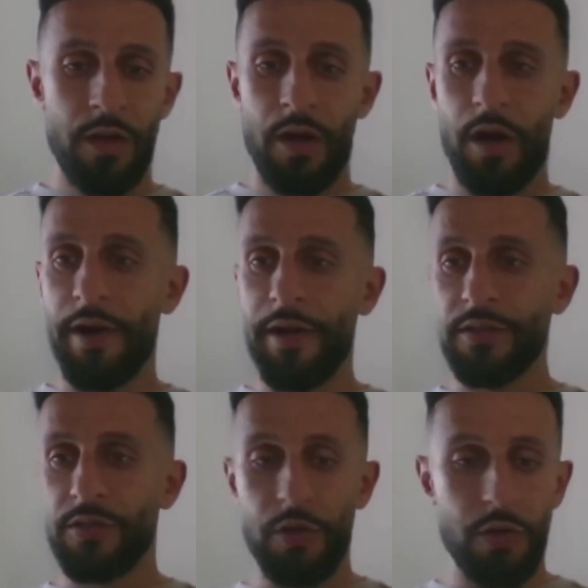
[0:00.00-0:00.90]
All right,
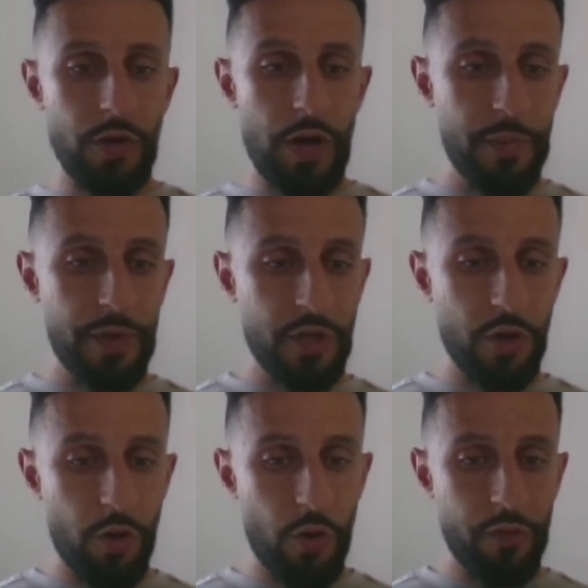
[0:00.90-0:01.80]
so I'm gonna
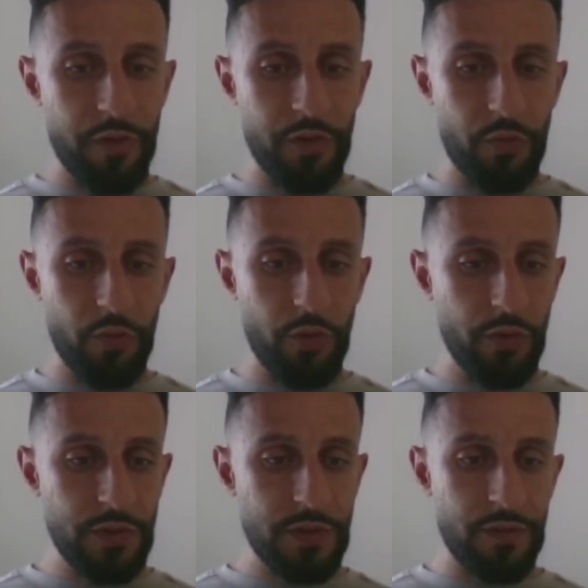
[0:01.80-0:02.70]
go over the
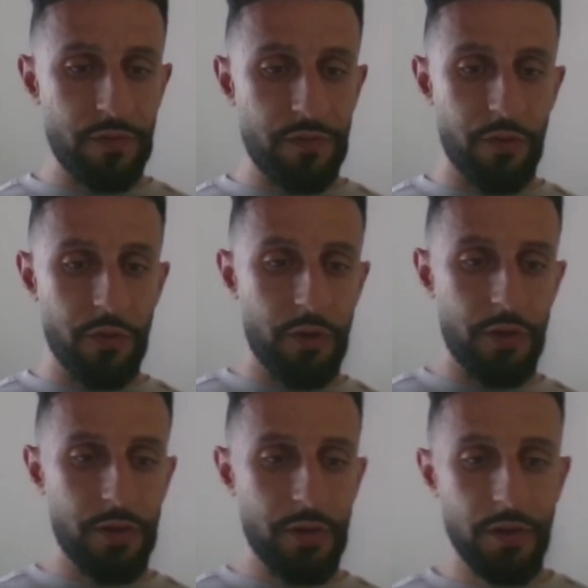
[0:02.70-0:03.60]
rules
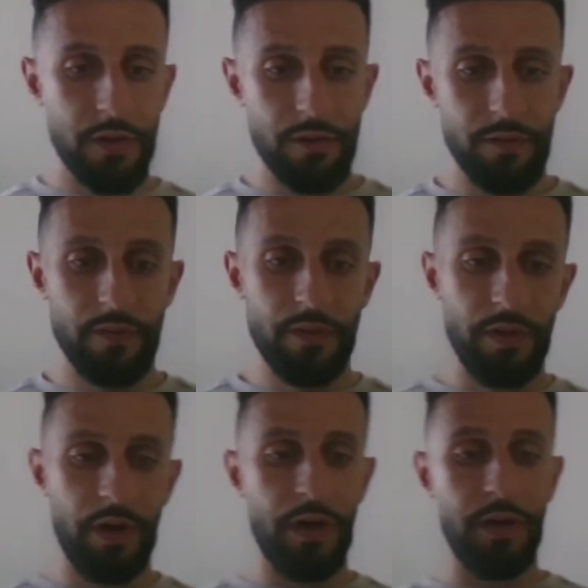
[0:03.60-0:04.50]
for
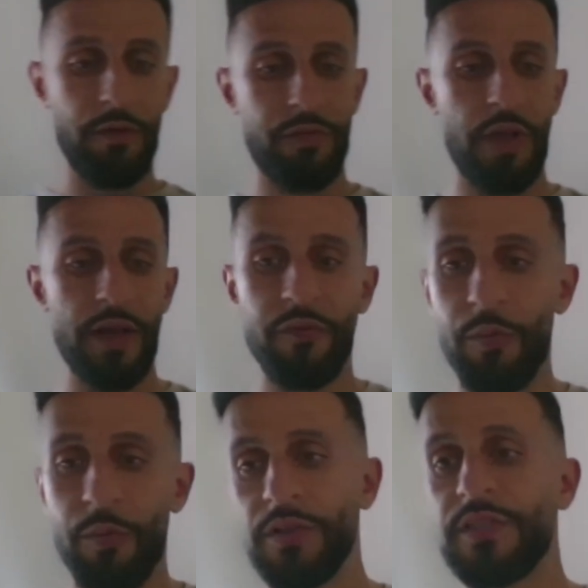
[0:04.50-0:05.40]
flag
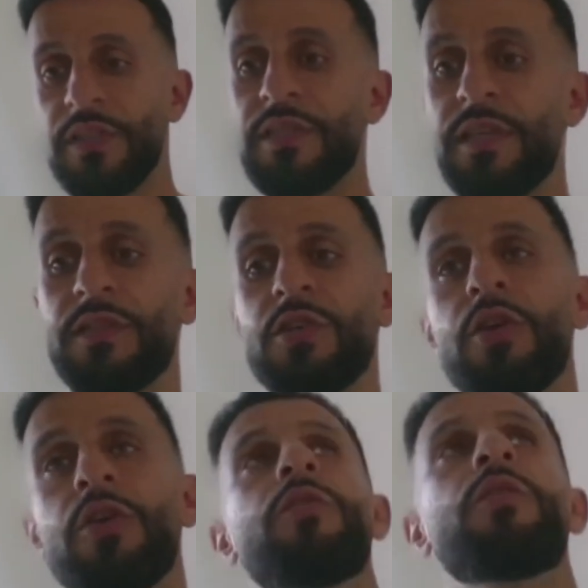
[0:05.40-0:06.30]
football season.
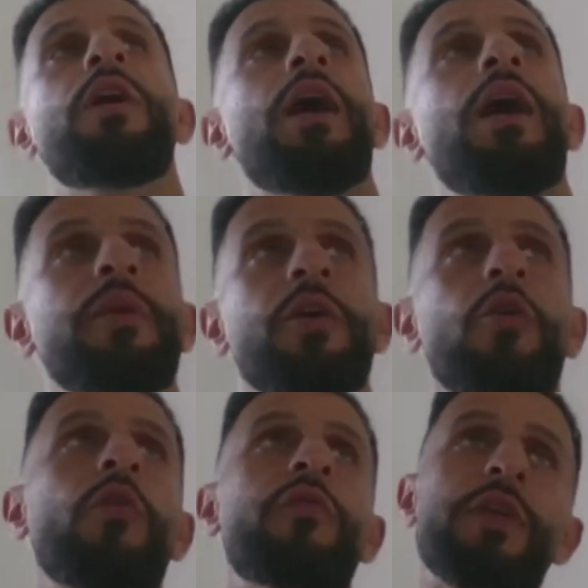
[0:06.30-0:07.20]
So I'm gonna go
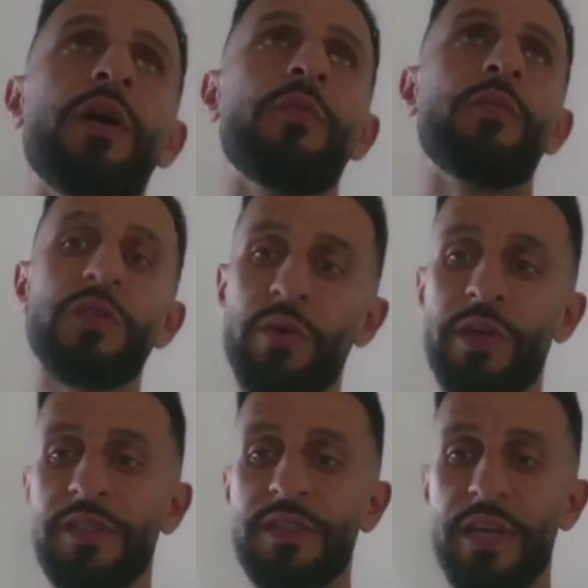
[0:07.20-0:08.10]
over them. This will
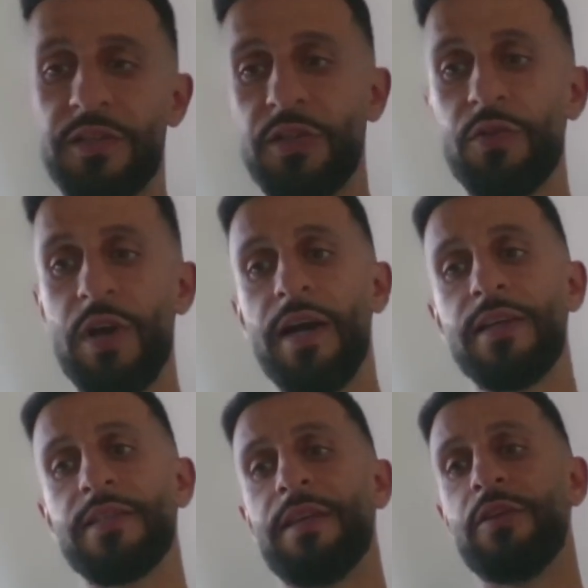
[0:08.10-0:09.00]
get sent to you
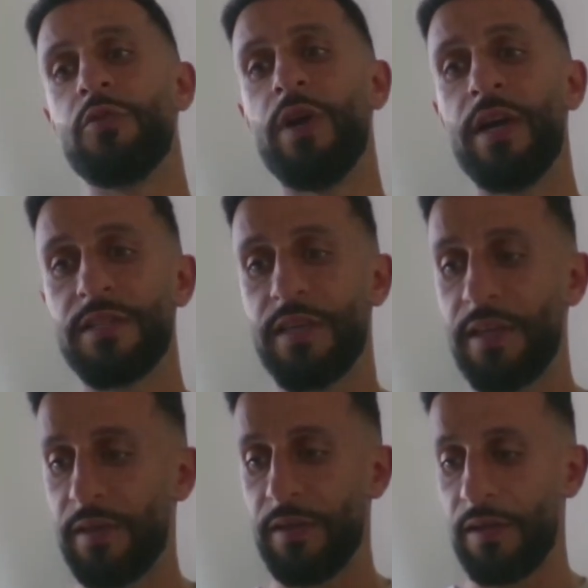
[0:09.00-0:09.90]
guys, and then you guys
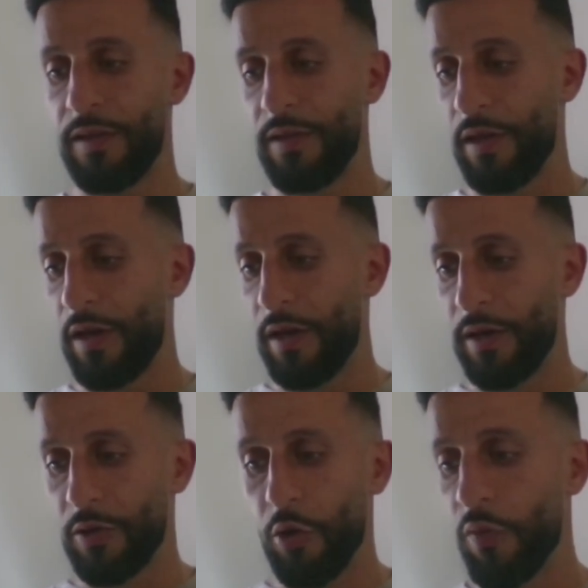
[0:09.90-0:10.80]
can
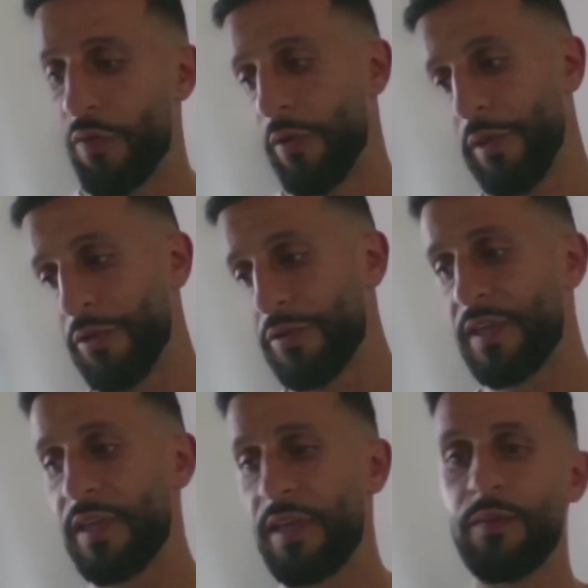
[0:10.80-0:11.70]
go over it with your
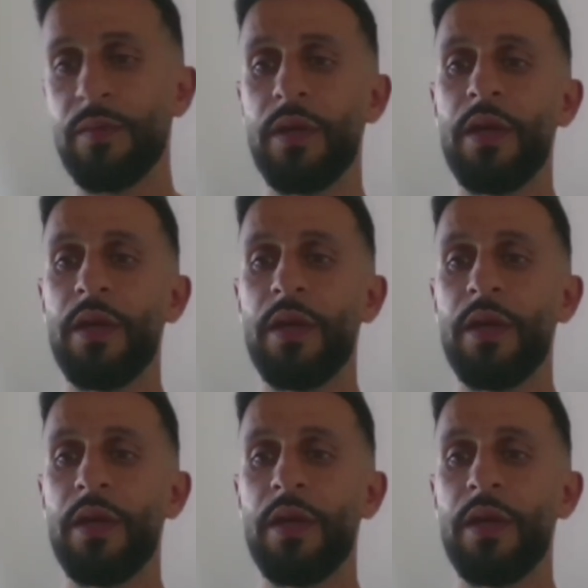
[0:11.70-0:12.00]
team,